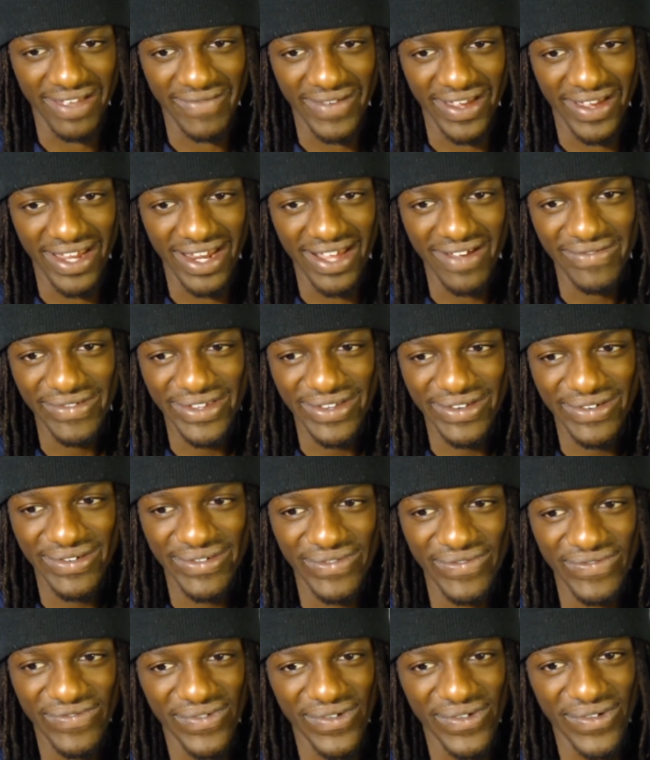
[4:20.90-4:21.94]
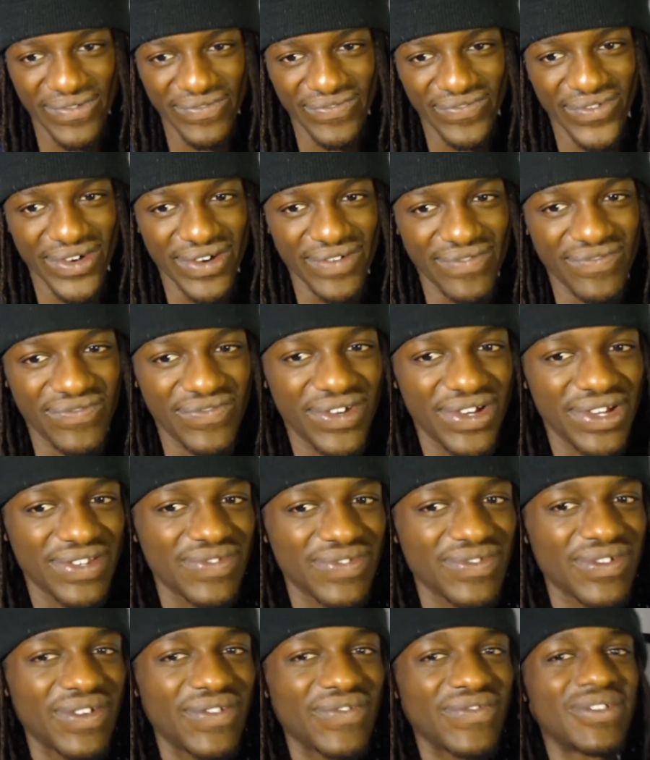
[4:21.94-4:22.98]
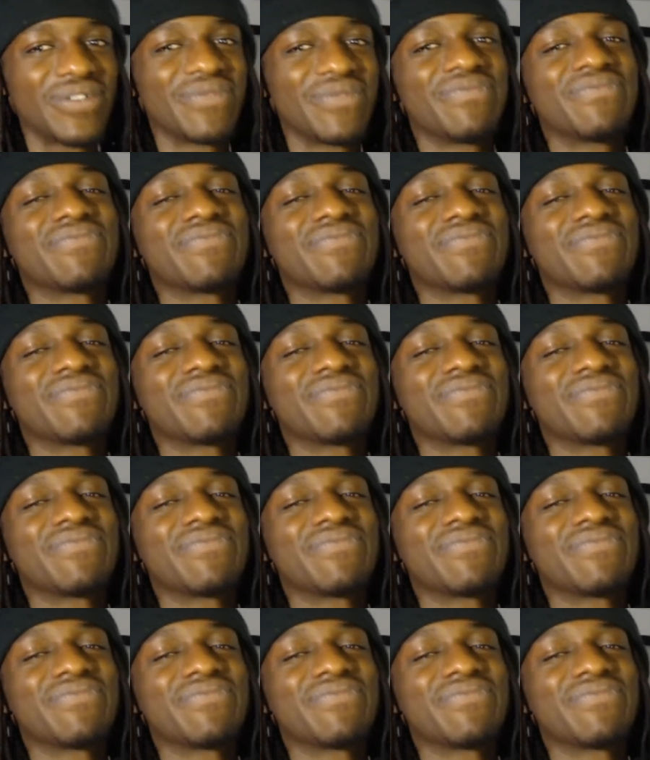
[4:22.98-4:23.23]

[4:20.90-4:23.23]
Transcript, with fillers: man. That was cool for a I fucked with